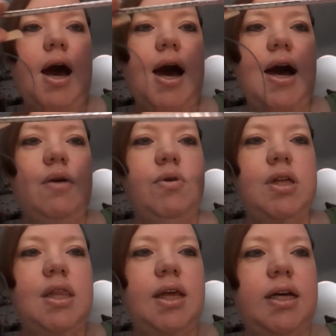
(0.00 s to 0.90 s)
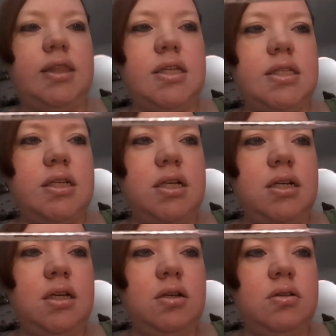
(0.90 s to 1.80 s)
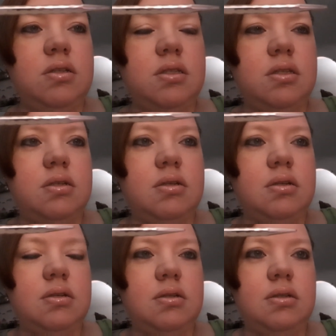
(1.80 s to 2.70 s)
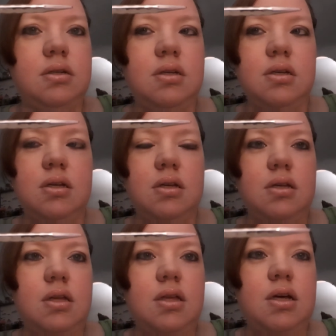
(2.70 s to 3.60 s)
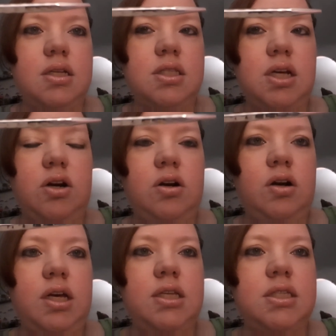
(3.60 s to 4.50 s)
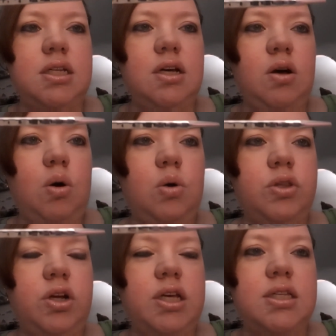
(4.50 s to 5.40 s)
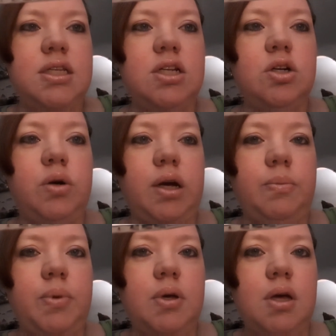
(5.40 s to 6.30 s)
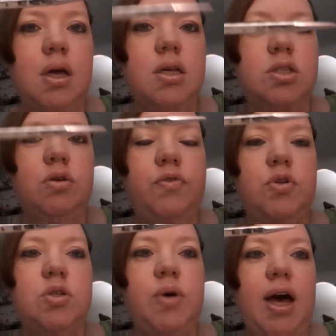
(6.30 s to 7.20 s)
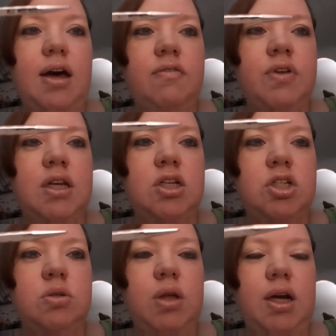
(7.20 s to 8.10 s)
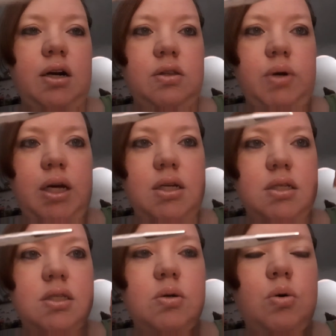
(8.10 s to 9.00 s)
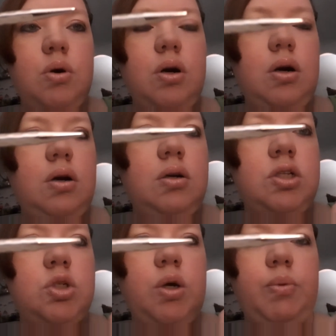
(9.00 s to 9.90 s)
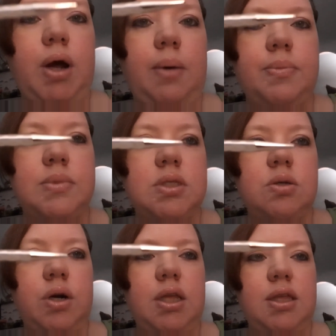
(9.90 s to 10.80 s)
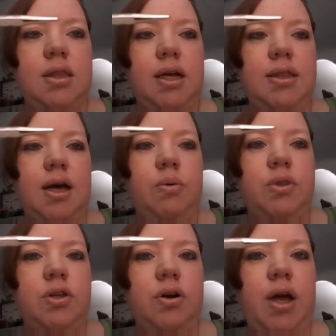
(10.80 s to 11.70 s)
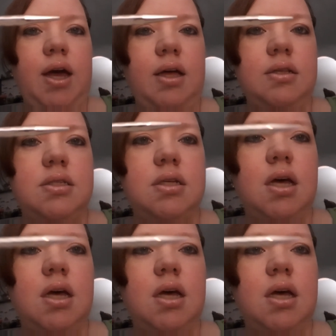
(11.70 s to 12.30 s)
I really like these knitting needles because they're easy to hold, they're easy to grip. So if you do have an issue like arthritis or joint problems or anything like that with your hands,